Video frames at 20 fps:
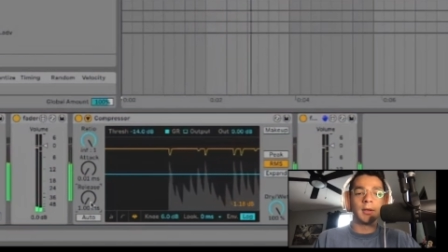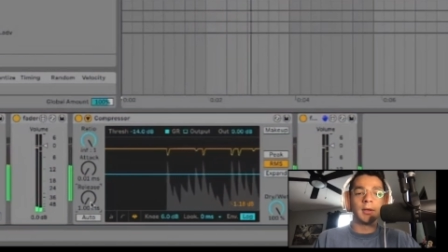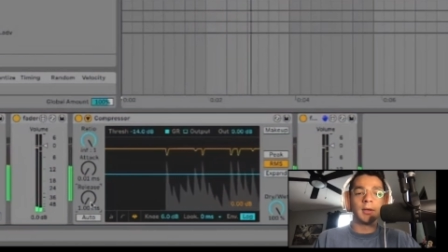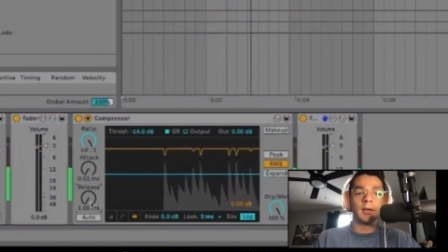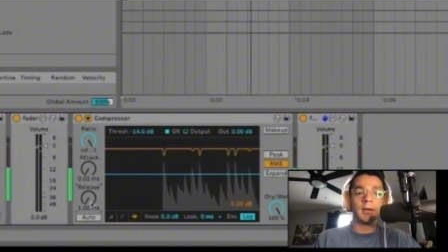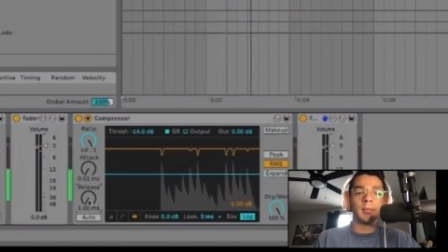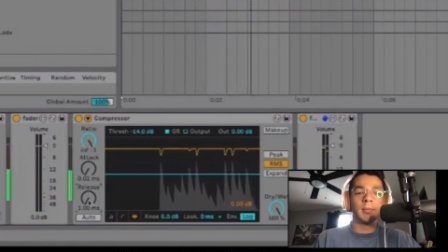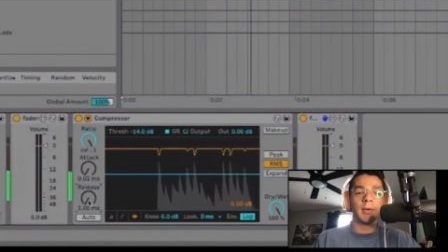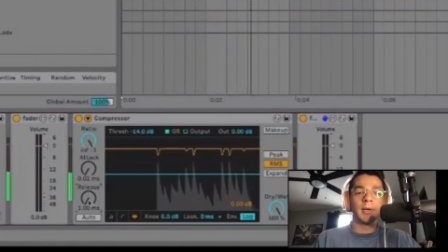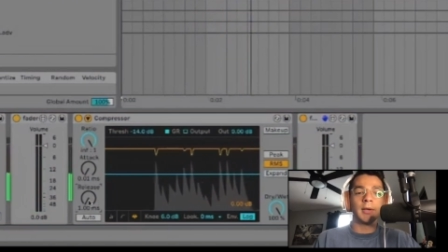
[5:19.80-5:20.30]

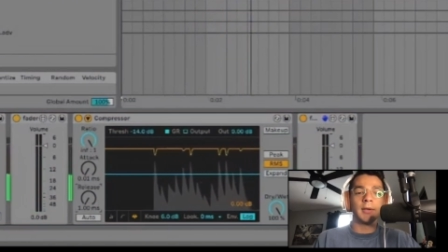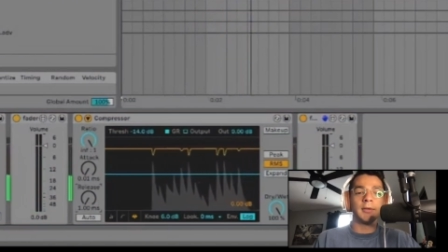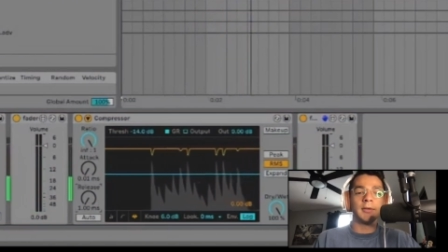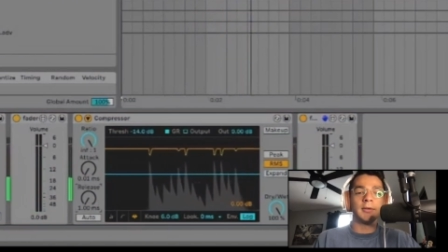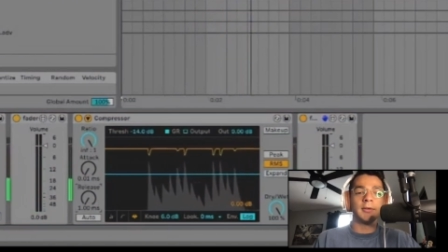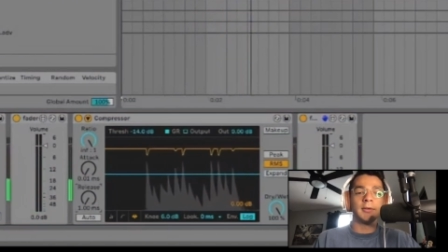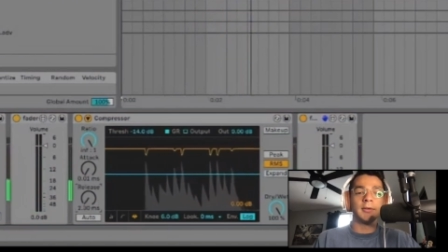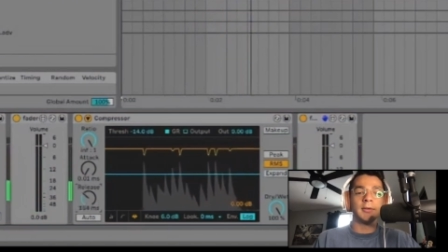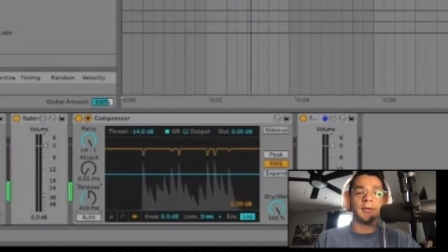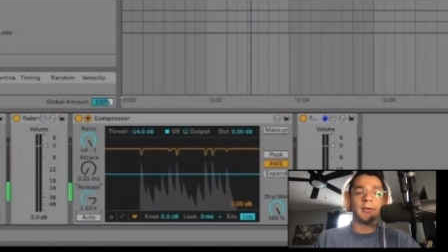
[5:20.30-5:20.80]
compared
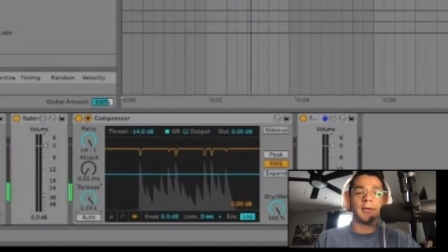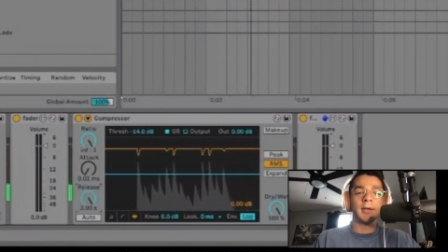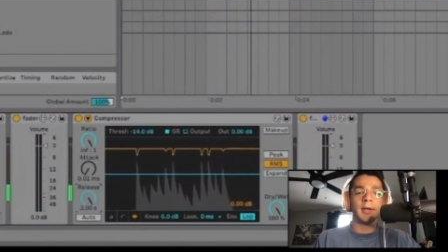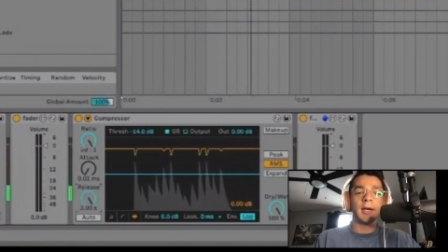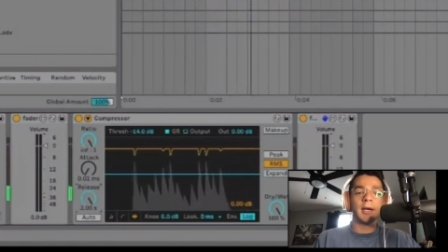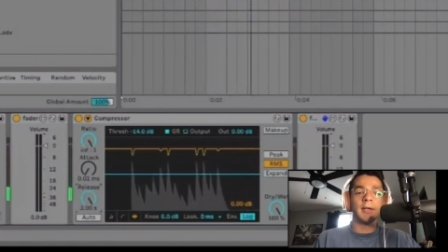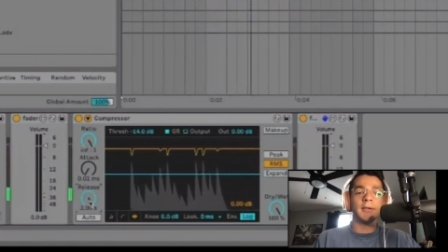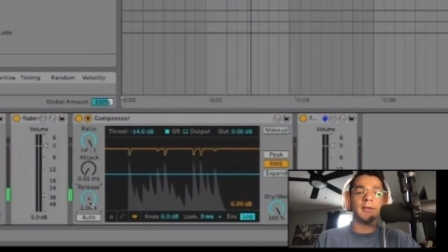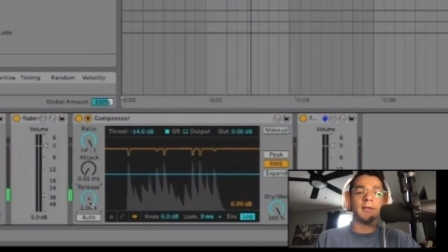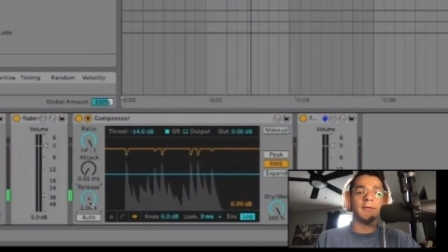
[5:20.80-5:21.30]
to
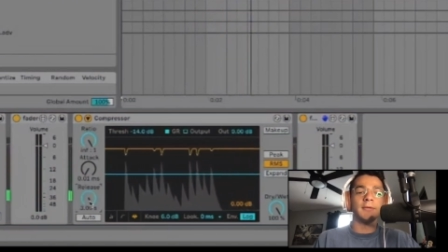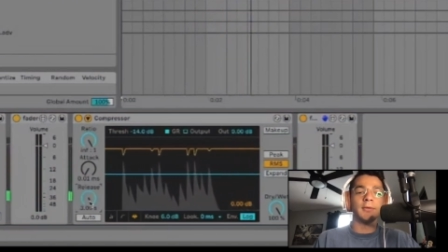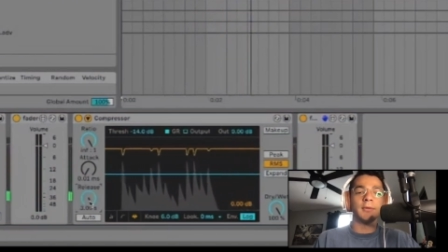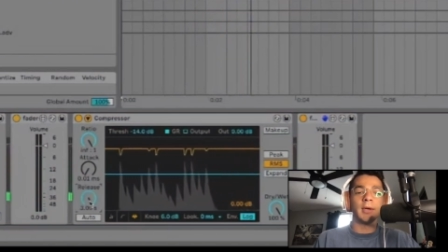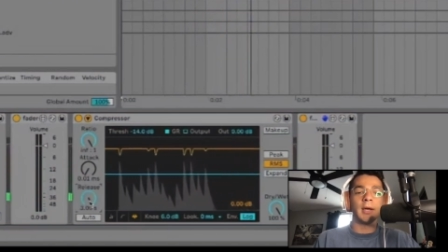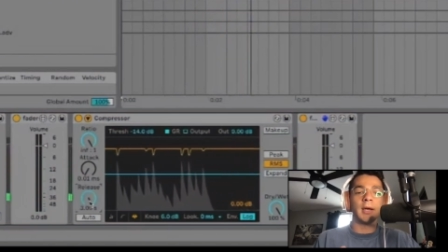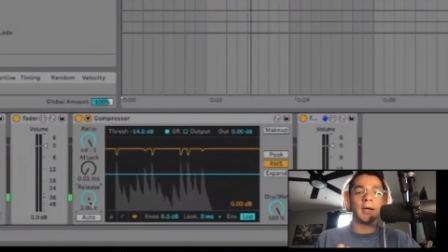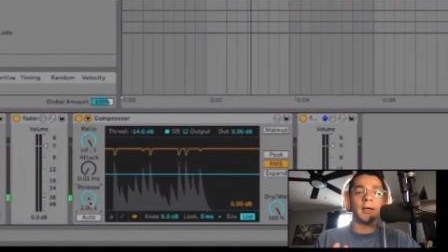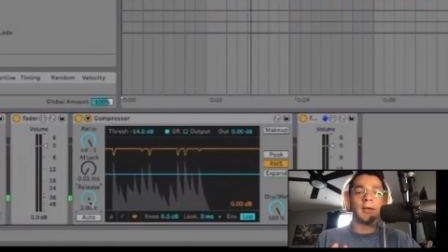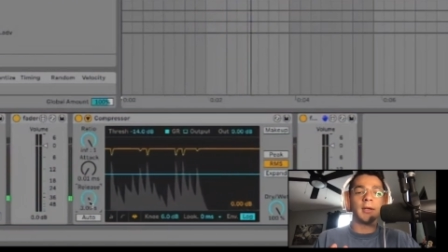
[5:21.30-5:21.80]
as if you
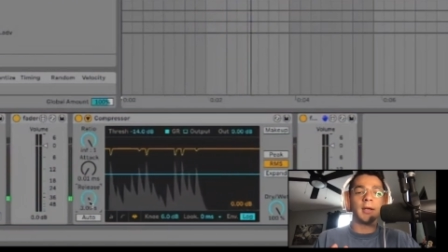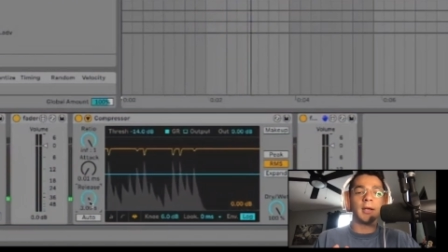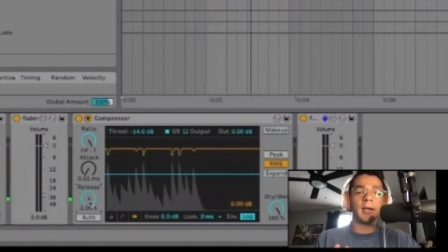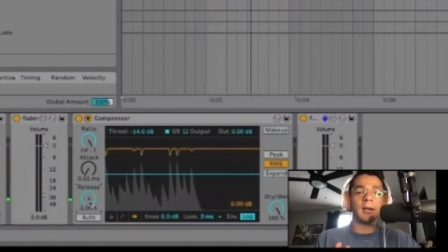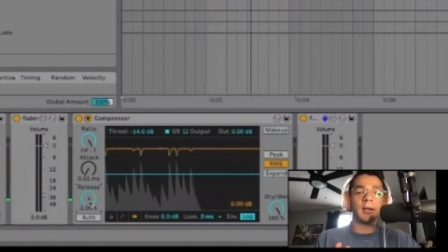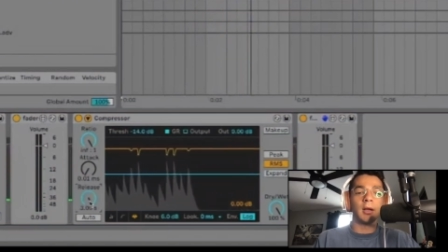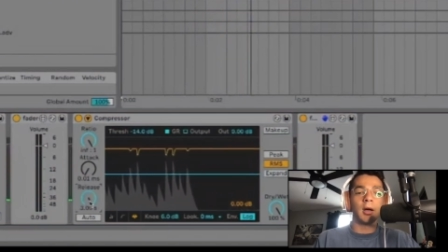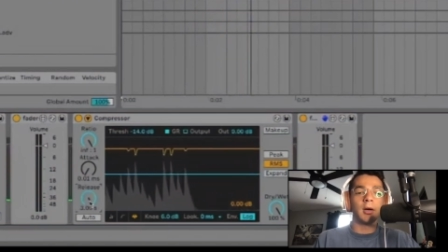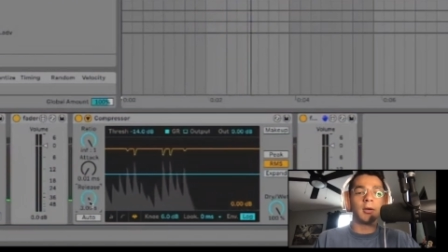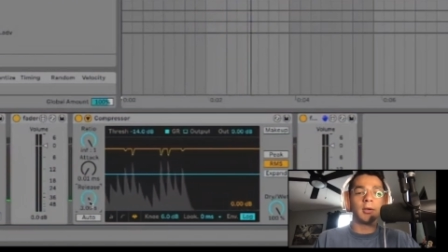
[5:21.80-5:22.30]
had a
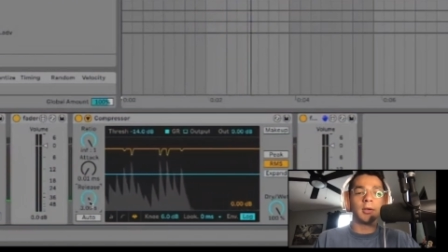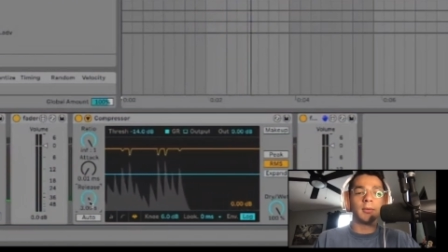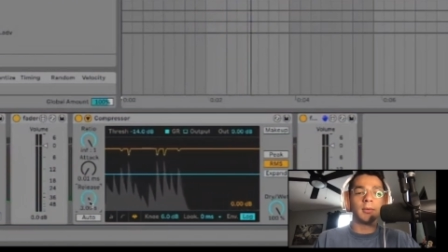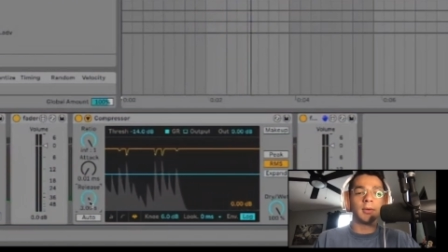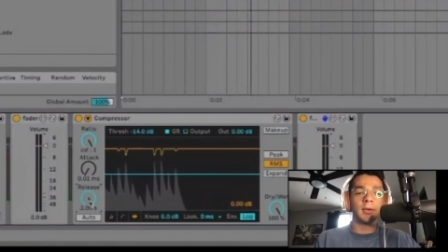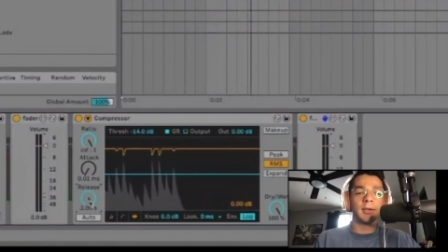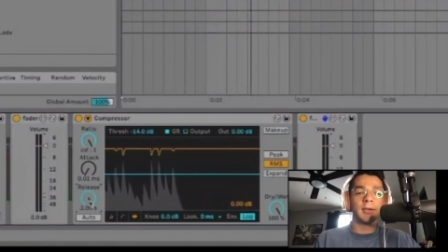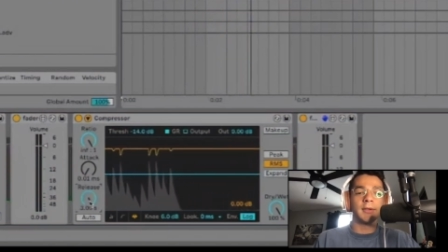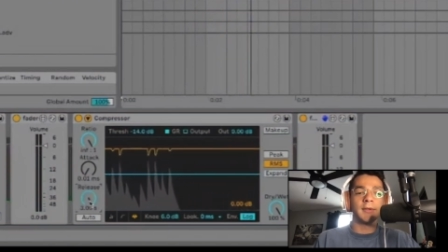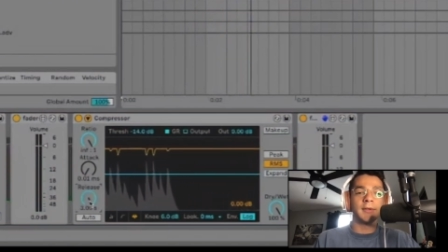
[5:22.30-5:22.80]
longer
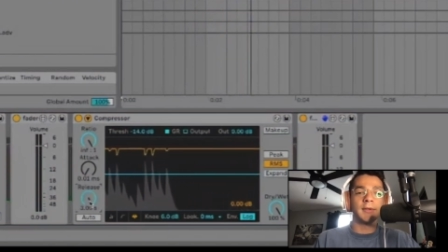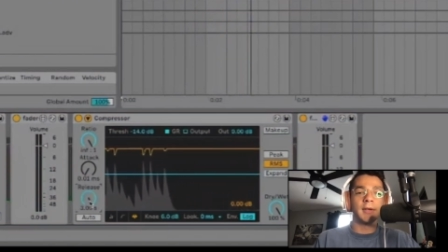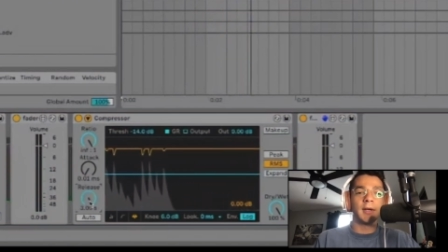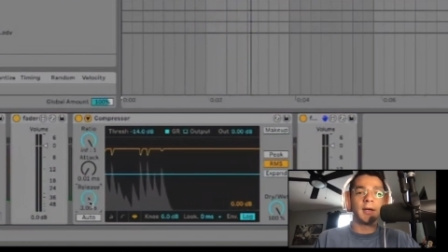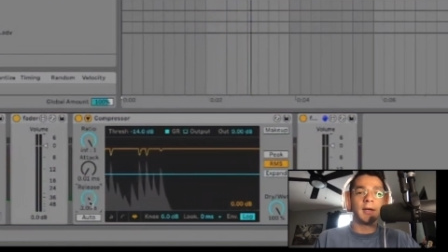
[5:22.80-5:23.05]
release,